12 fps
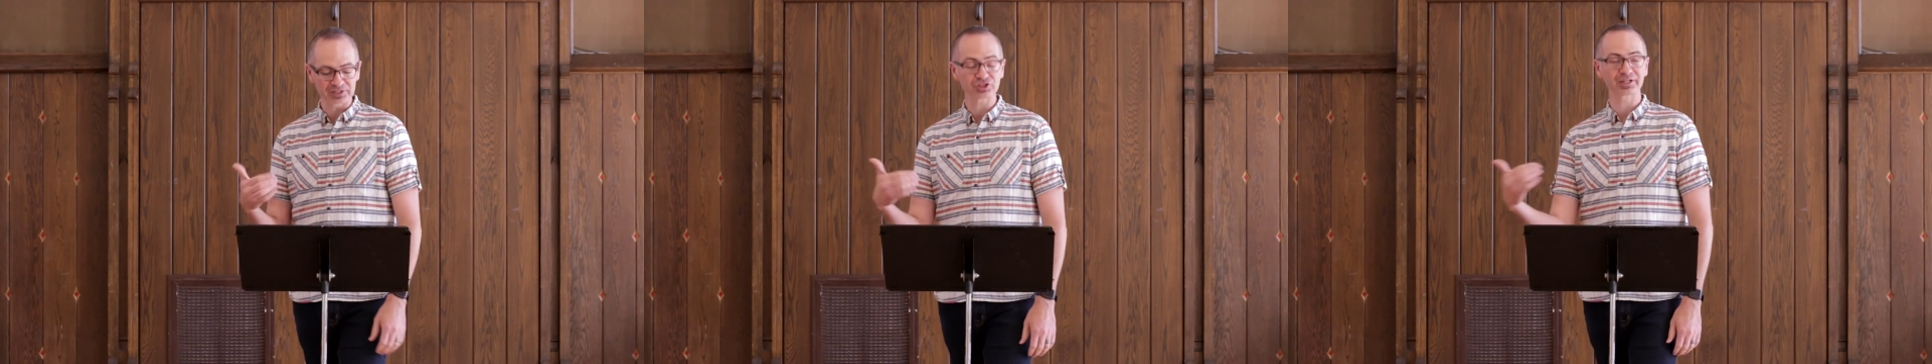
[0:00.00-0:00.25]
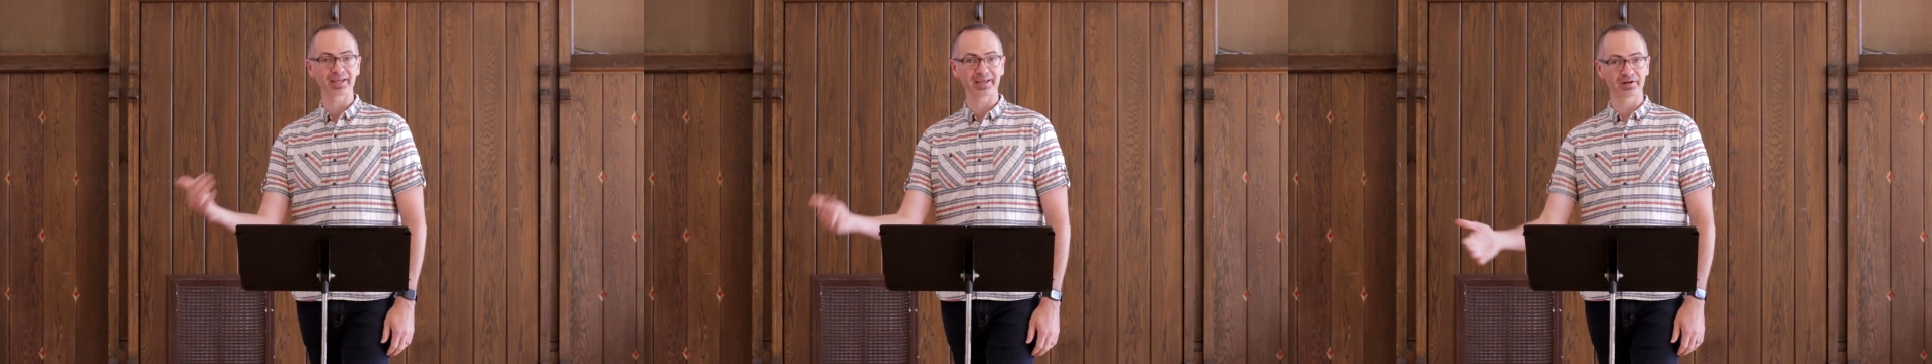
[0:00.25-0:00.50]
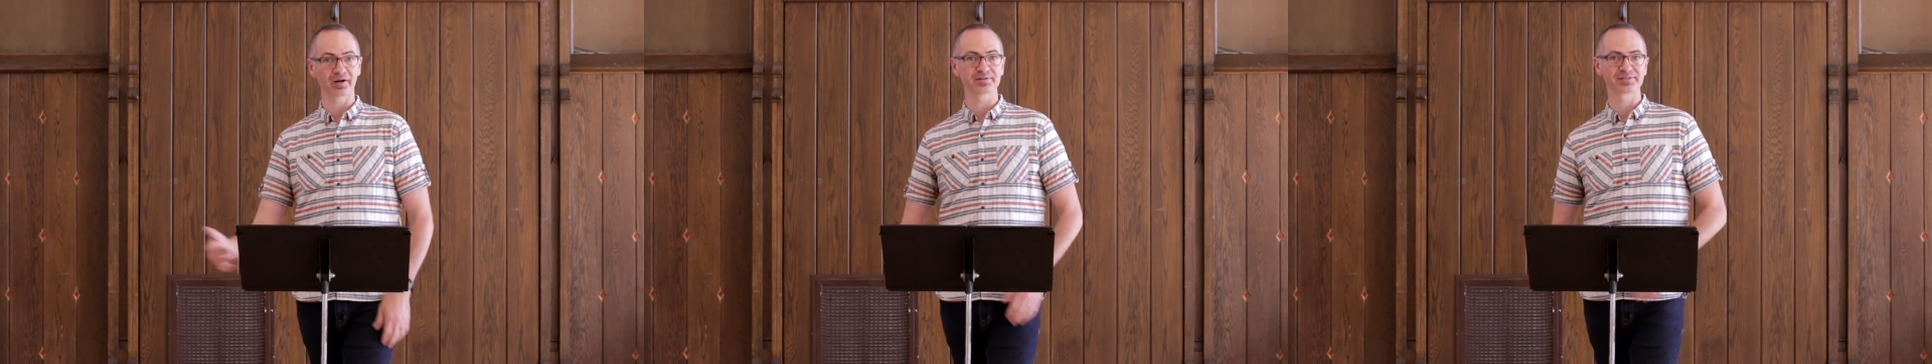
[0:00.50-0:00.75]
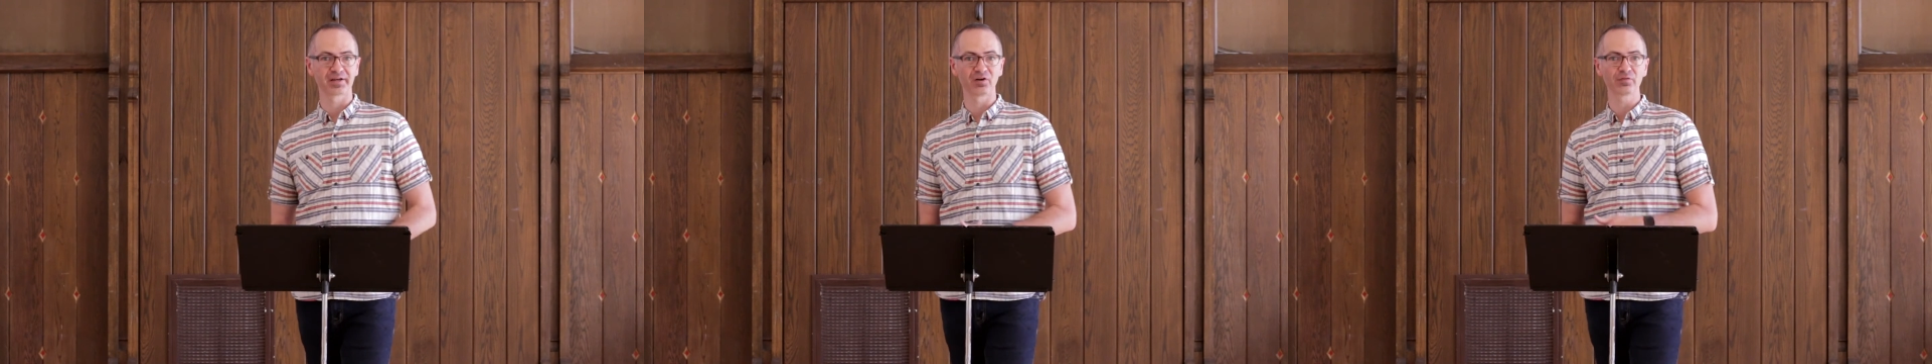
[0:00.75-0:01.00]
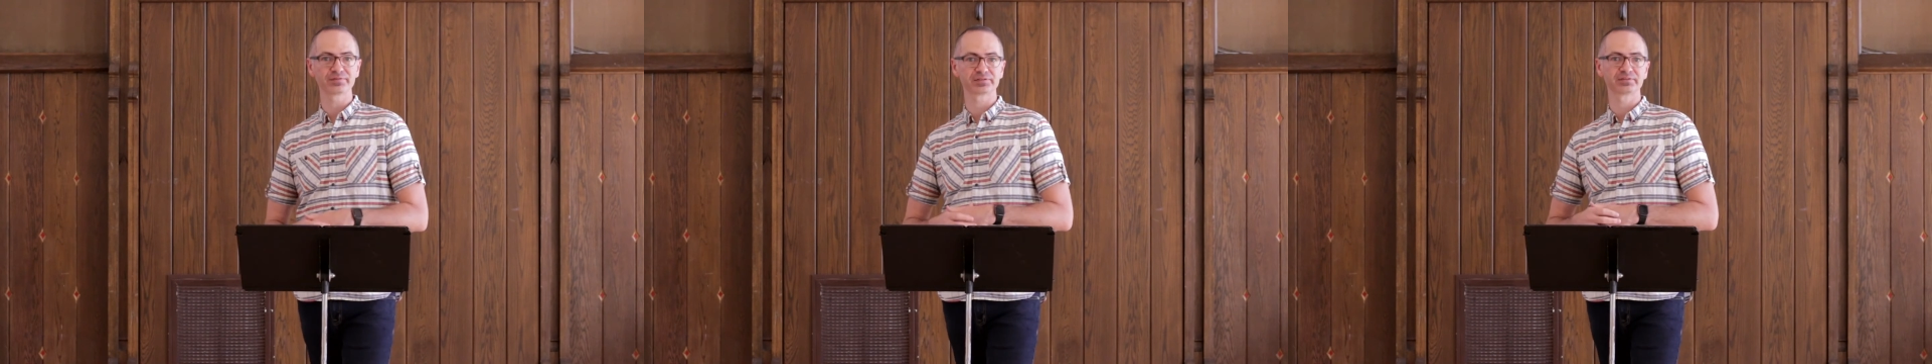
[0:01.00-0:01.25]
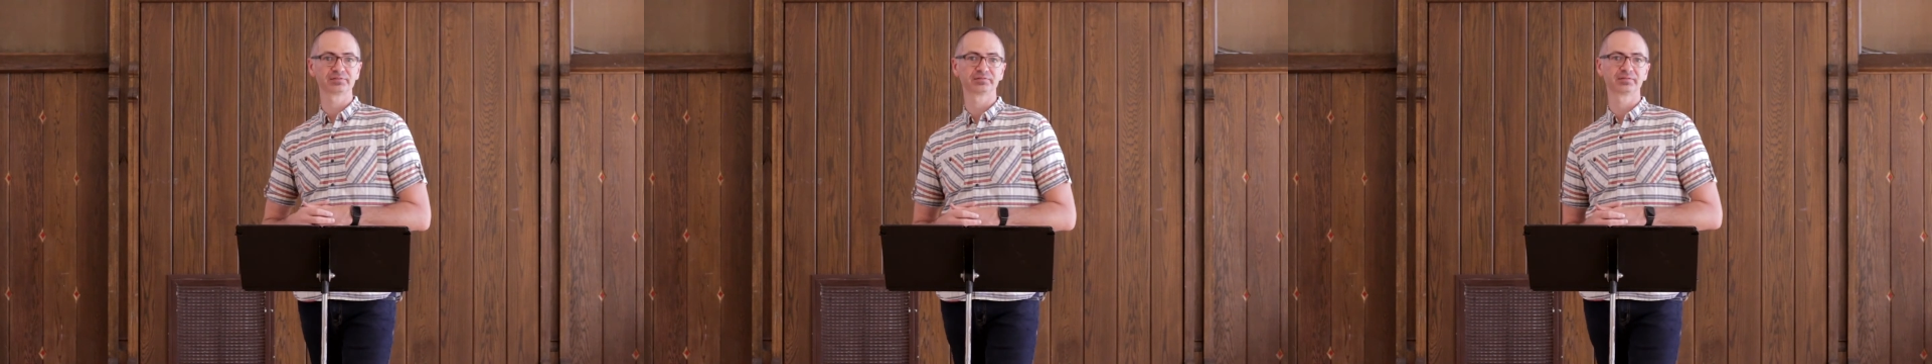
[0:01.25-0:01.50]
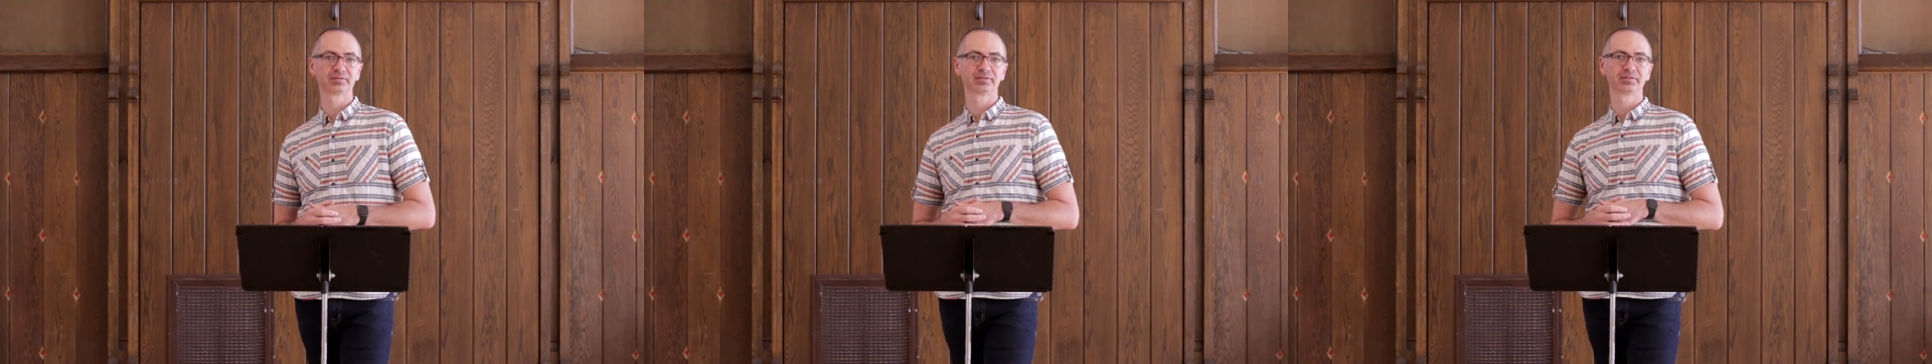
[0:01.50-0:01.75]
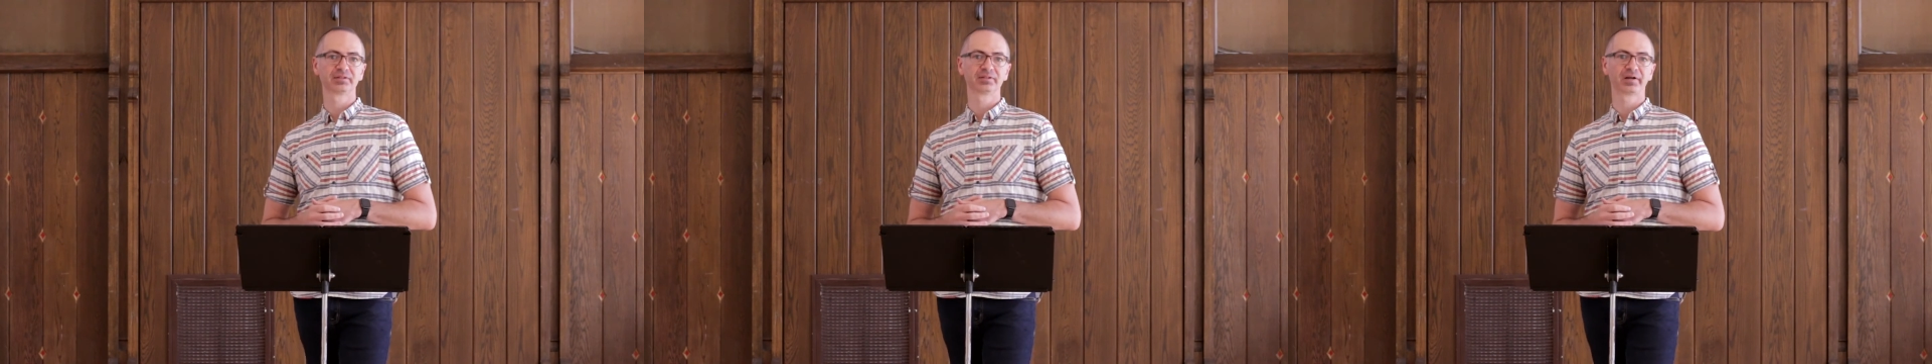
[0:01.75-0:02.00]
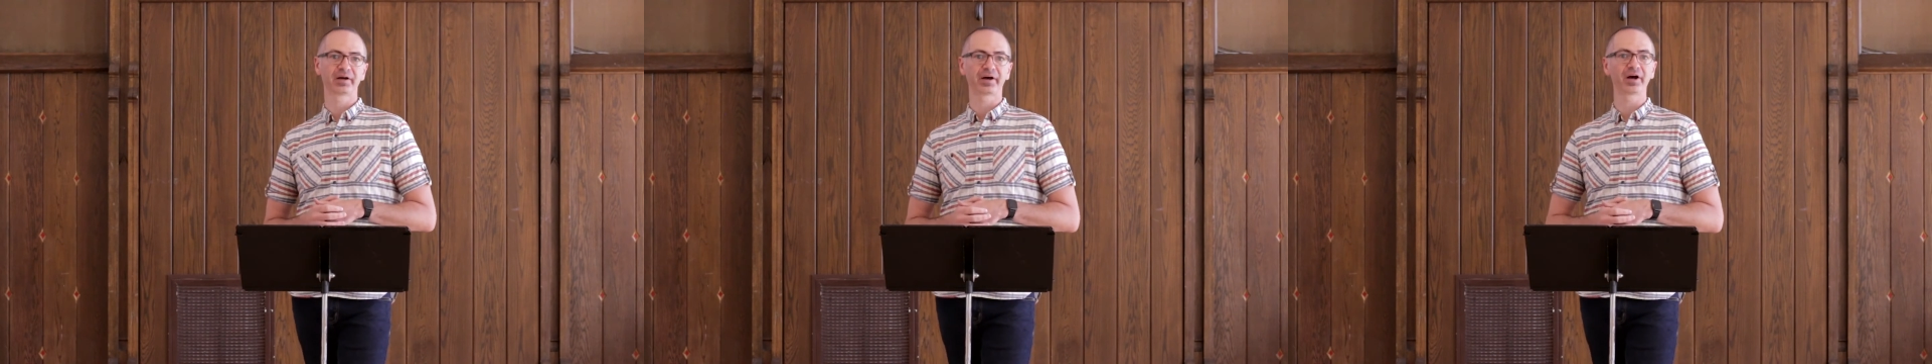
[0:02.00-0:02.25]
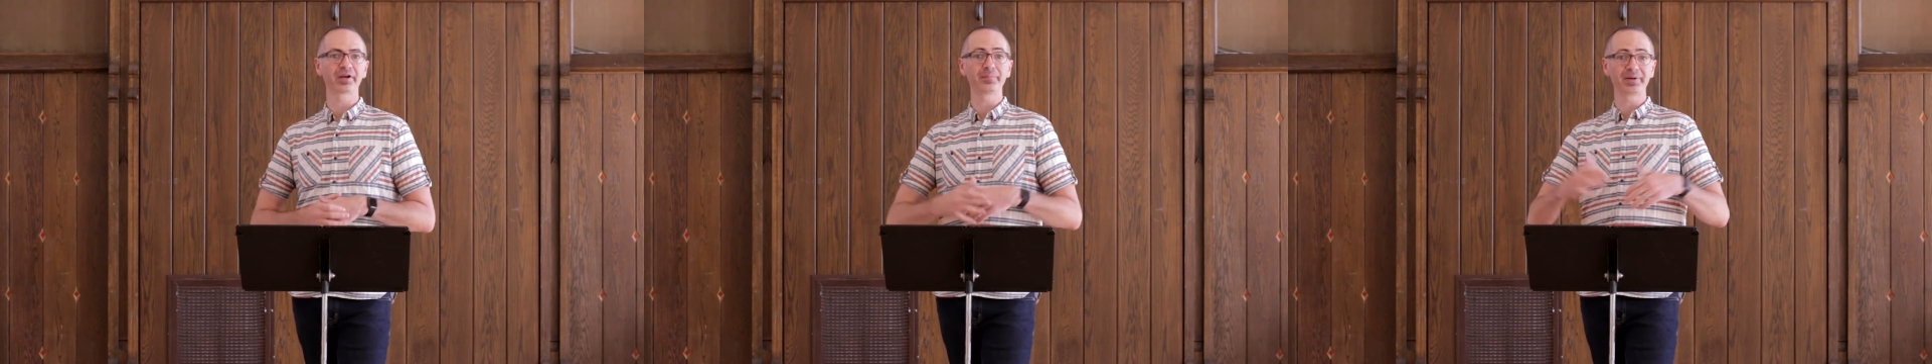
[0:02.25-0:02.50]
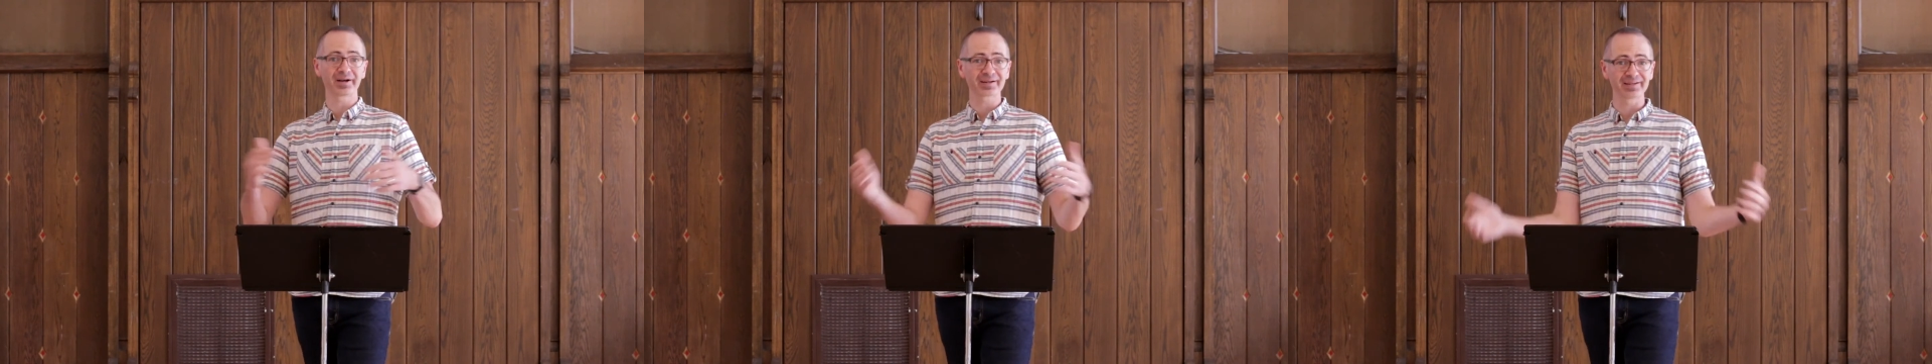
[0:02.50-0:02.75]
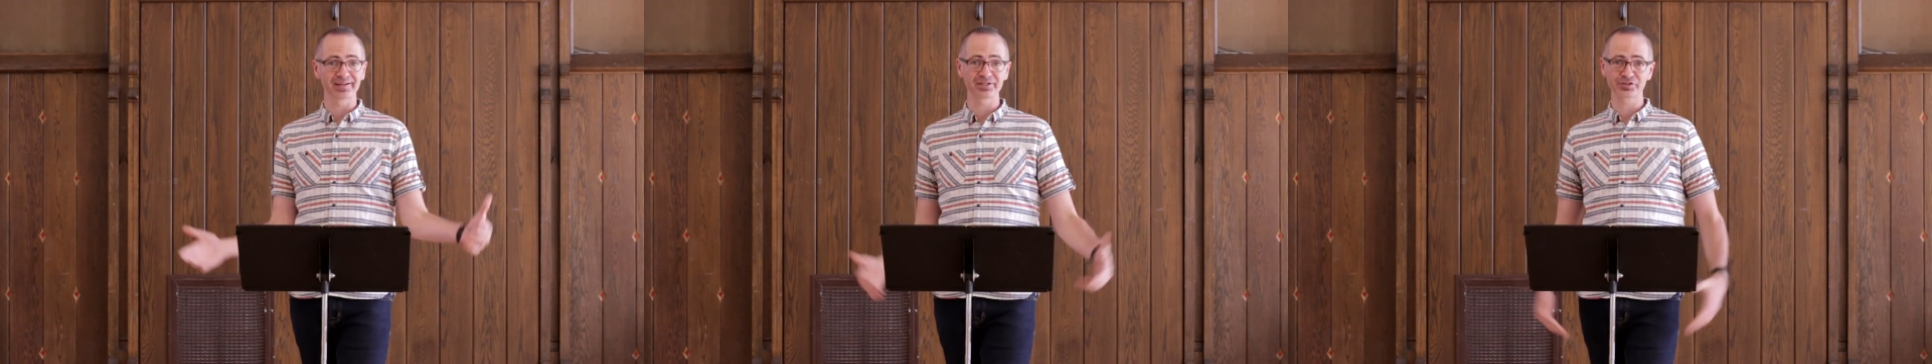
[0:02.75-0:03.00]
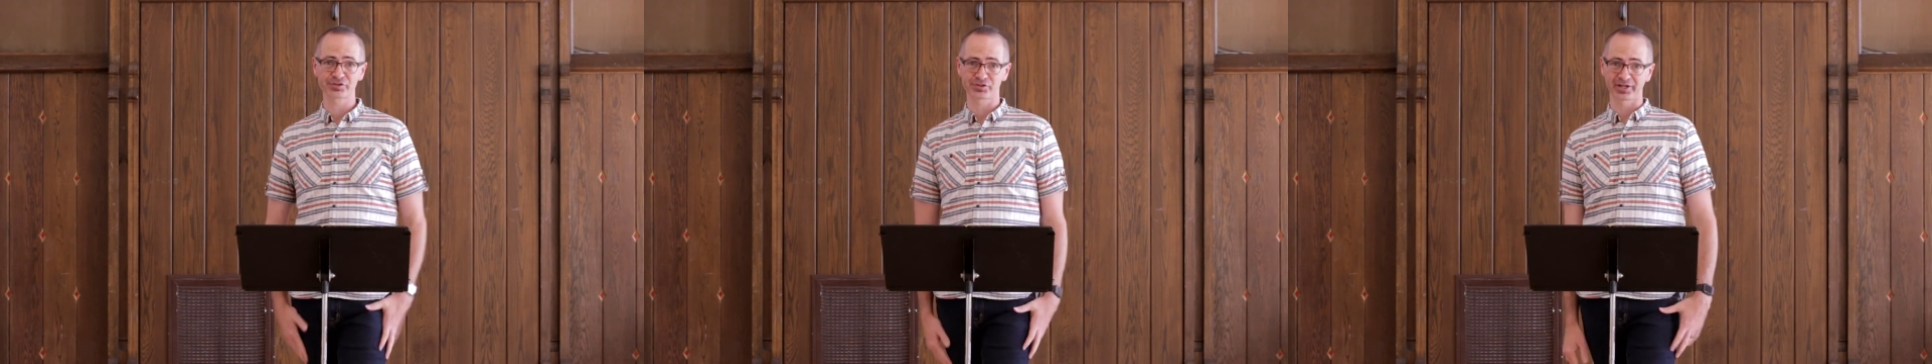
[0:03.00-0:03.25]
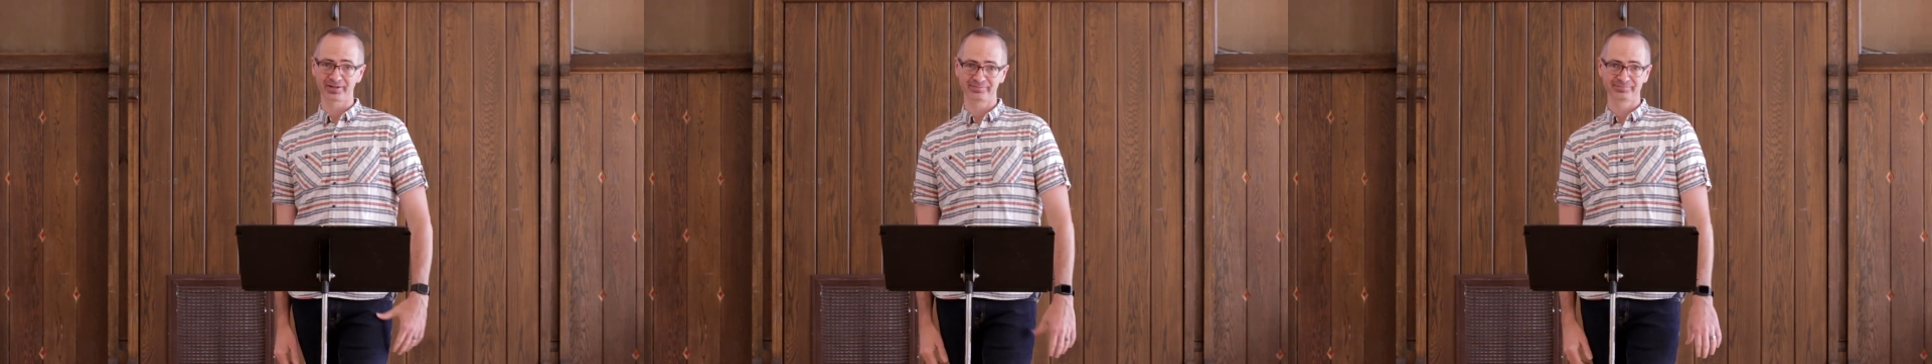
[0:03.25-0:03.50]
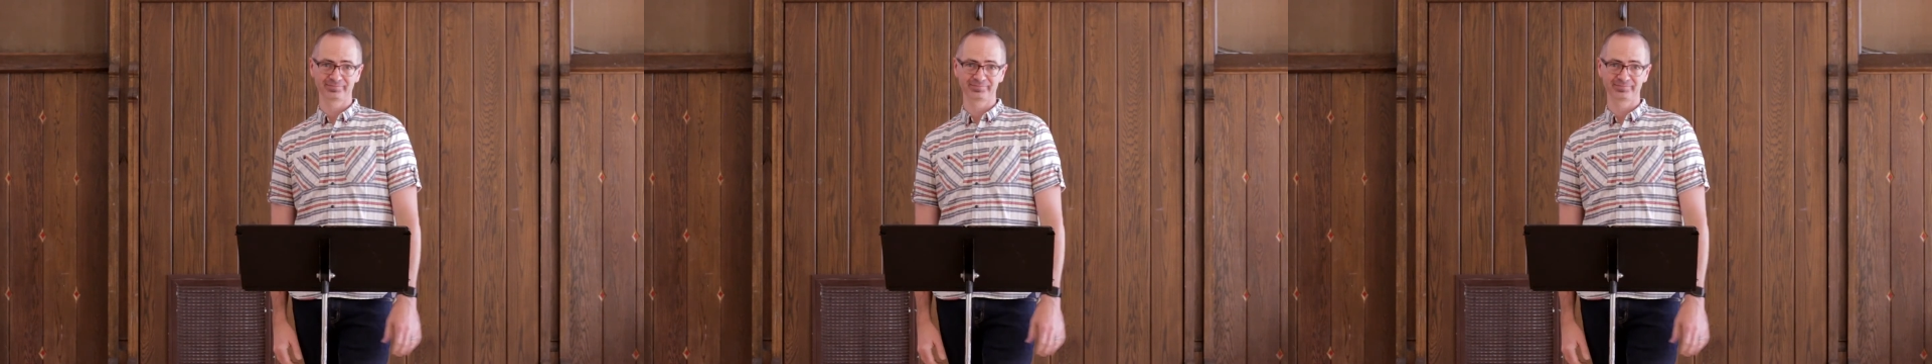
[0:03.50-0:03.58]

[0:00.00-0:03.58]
educate ourselves on American history.